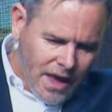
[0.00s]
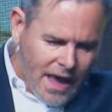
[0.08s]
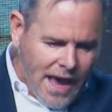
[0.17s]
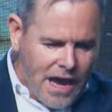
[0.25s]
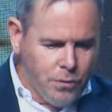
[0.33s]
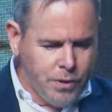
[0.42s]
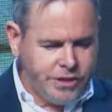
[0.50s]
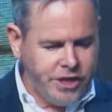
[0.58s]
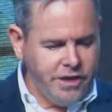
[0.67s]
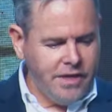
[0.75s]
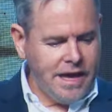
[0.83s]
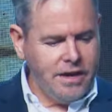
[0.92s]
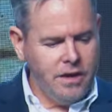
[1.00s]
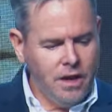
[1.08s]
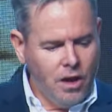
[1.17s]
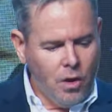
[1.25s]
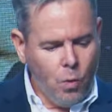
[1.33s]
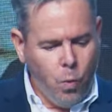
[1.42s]
And we see then
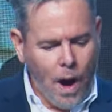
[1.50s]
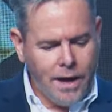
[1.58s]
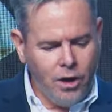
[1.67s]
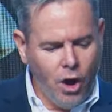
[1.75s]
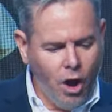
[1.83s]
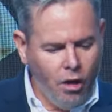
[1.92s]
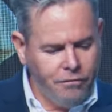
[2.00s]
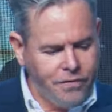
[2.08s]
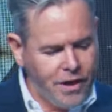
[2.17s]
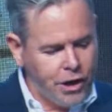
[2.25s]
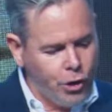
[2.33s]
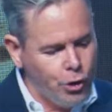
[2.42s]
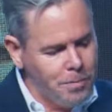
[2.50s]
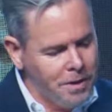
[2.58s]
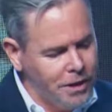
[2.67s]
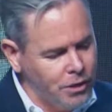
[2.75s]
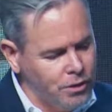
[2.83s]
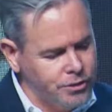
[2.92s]
one of the
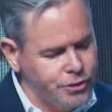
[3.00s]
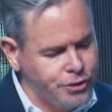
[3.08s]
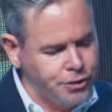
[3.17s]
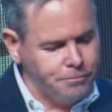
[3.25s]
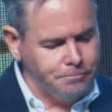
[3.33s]
criminals